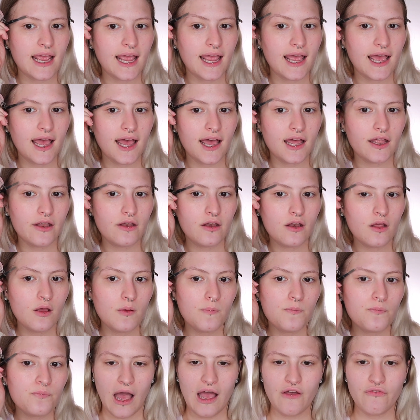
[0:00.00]
and
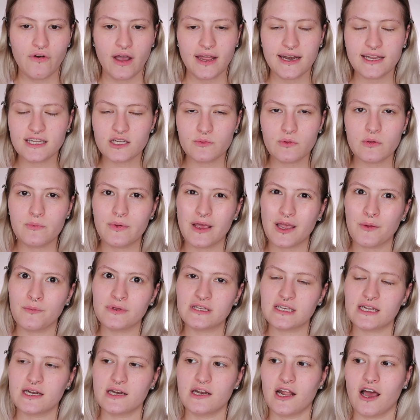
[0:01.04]
I find it to be
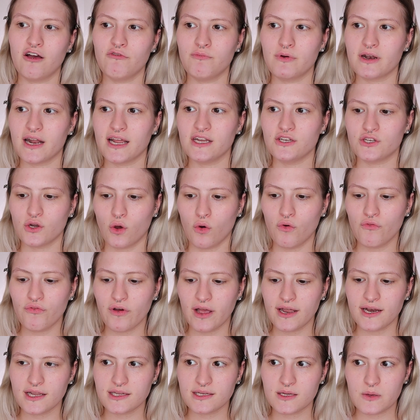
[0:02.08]
pigmented enough, but I don't
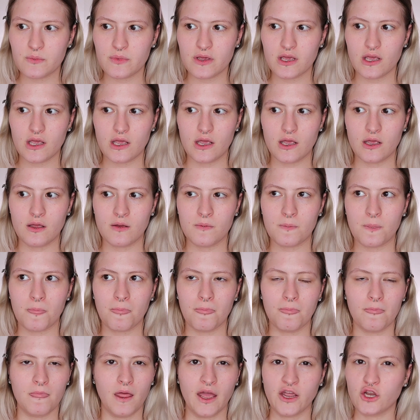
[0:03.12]
find it to be
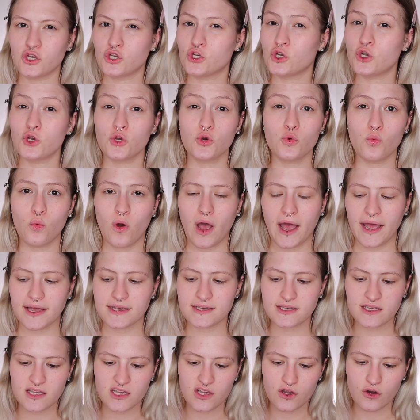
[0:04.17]
like too
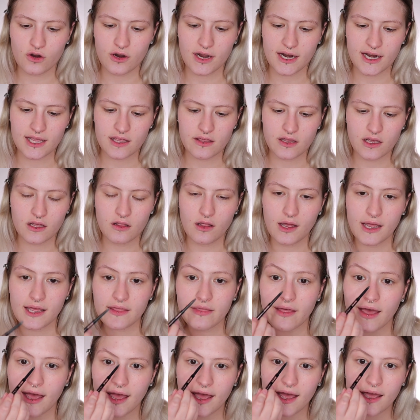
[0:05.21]
waxy or anything
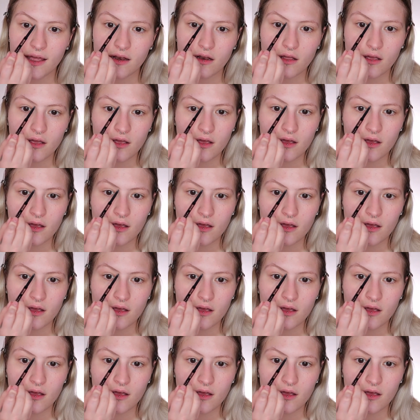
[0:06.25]
like that.